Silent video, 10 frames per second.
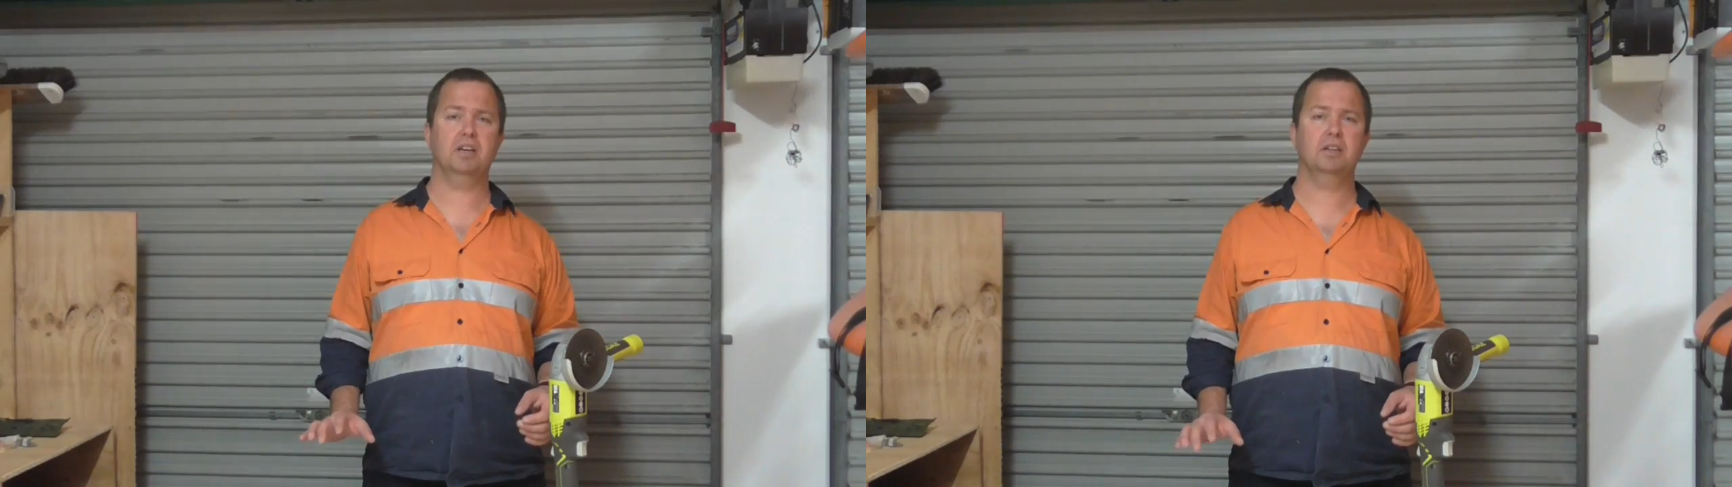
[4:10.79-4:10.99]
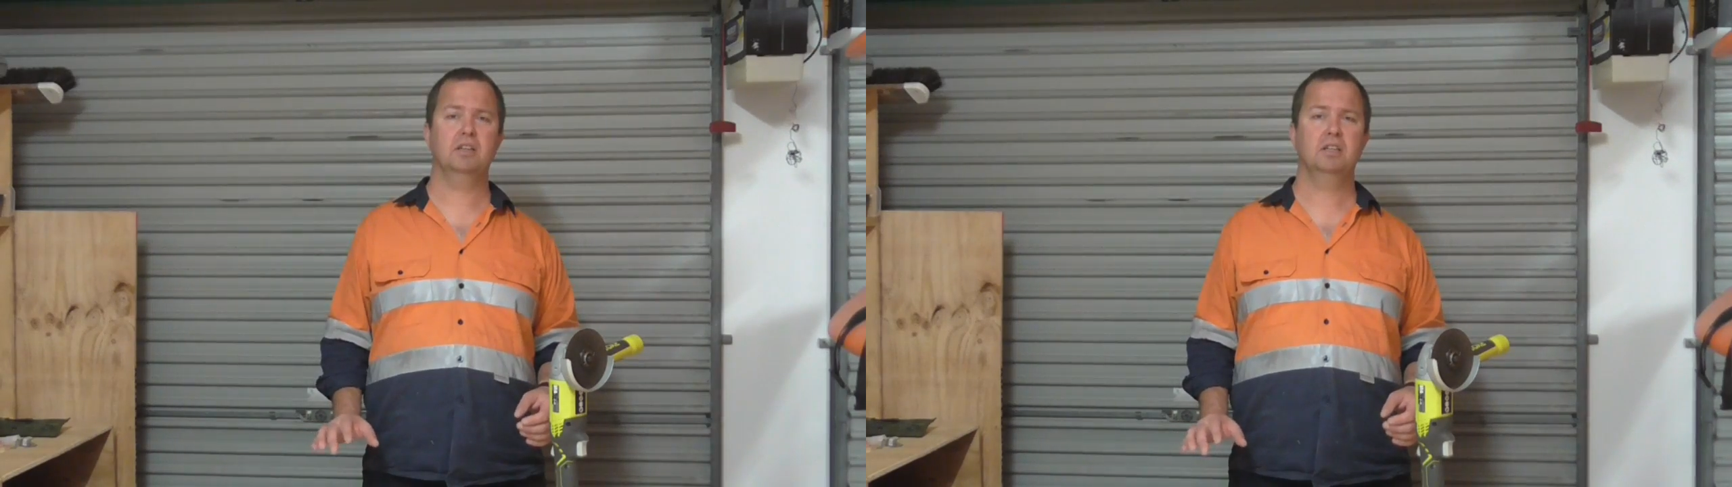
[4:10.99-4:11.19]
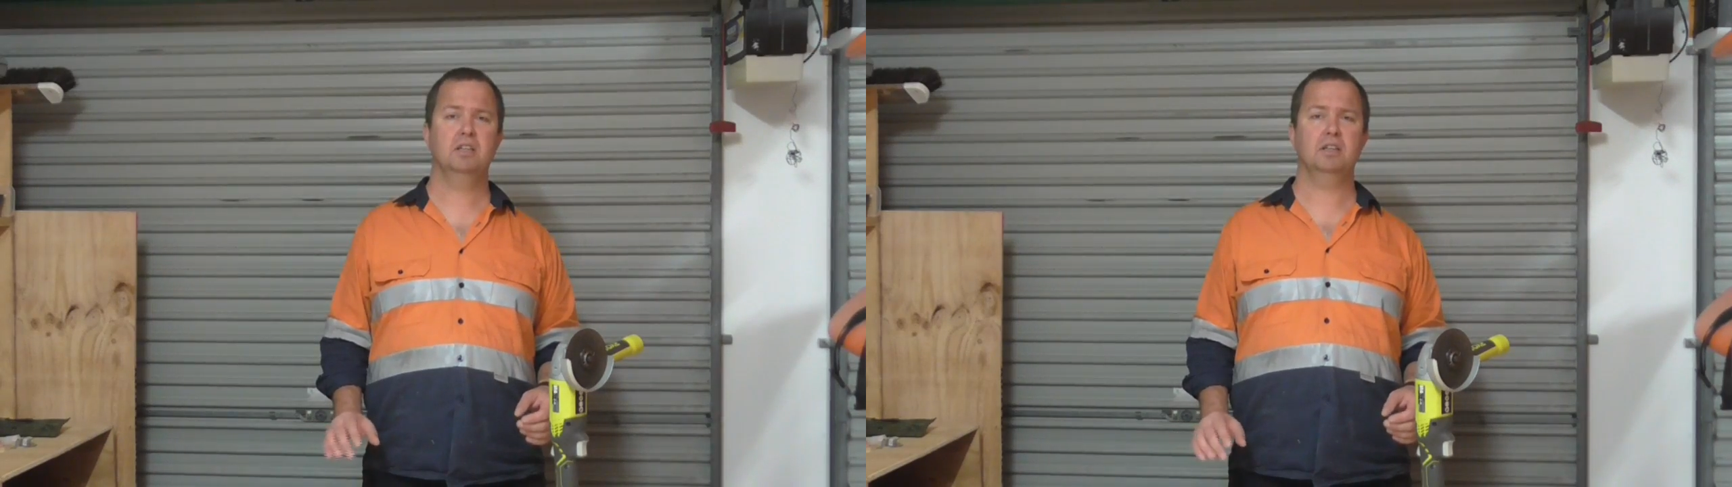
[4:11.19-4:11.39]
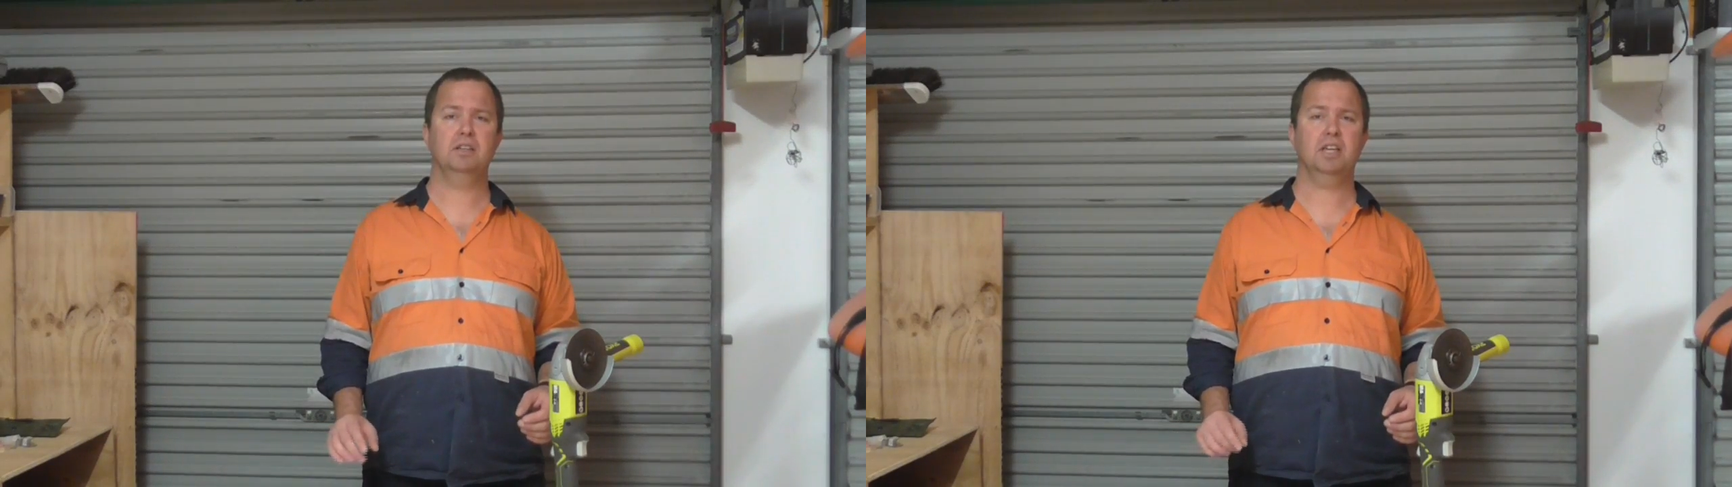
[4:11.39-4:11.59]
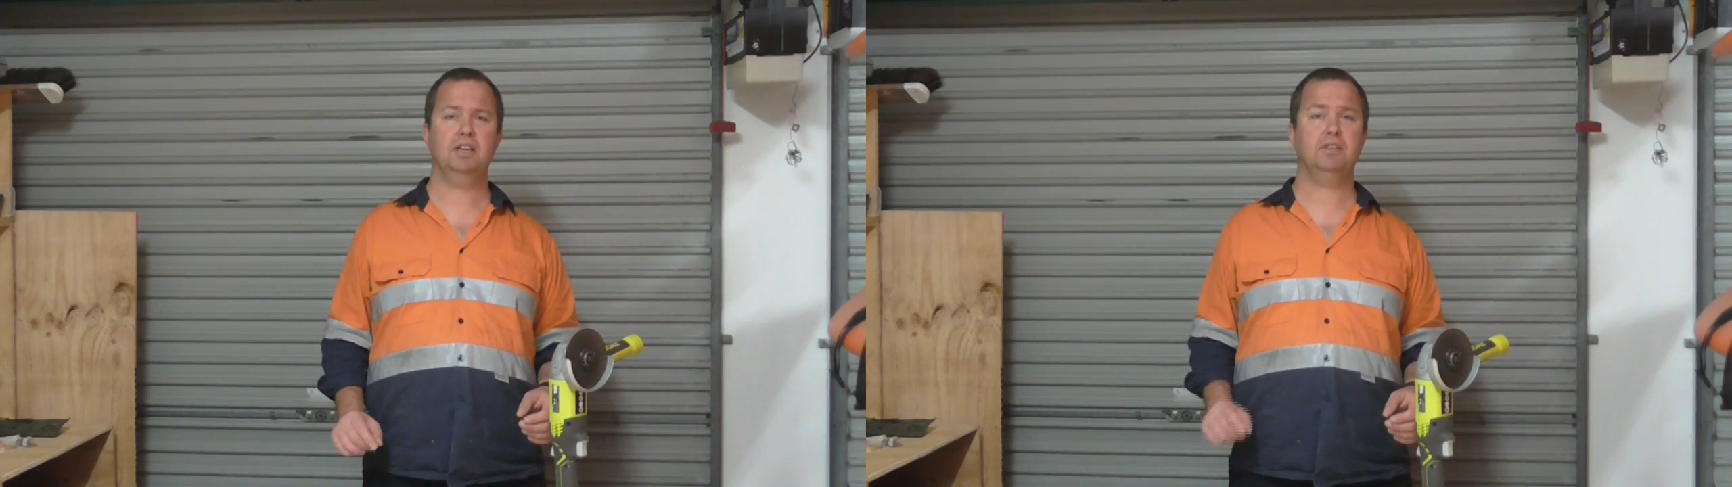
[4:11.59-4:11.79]
out.
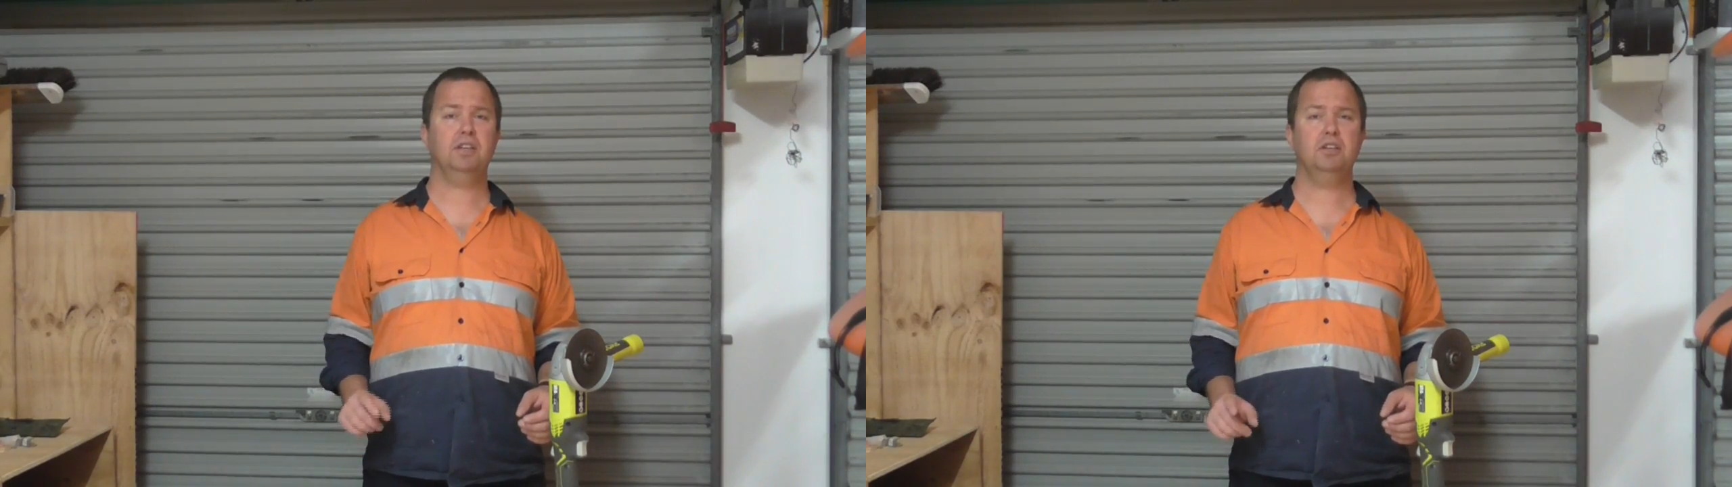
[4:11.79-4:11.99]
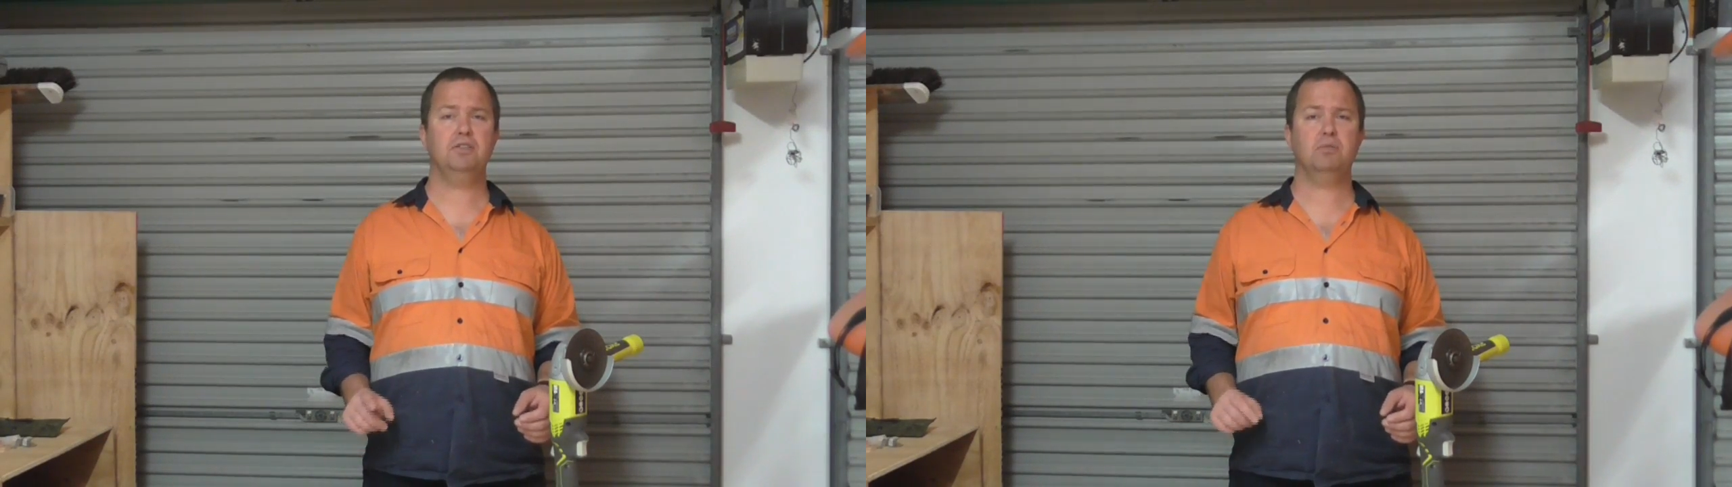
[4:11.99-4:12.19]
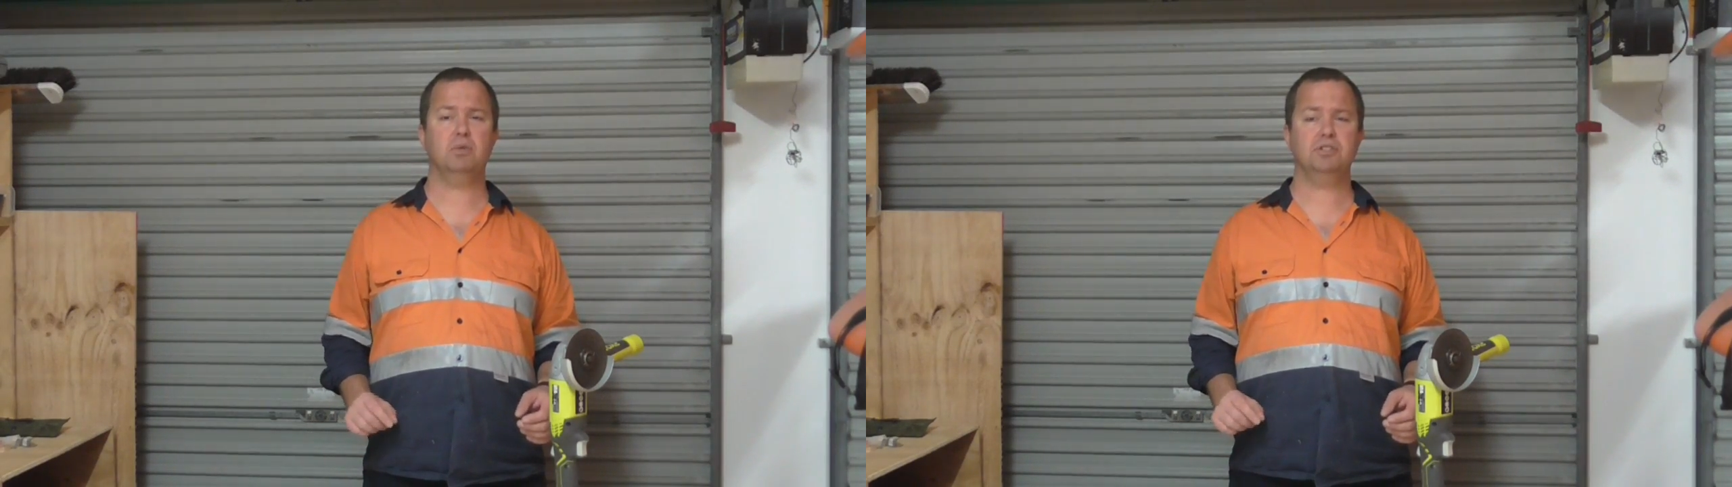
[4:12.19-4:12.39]
Okay, thank you for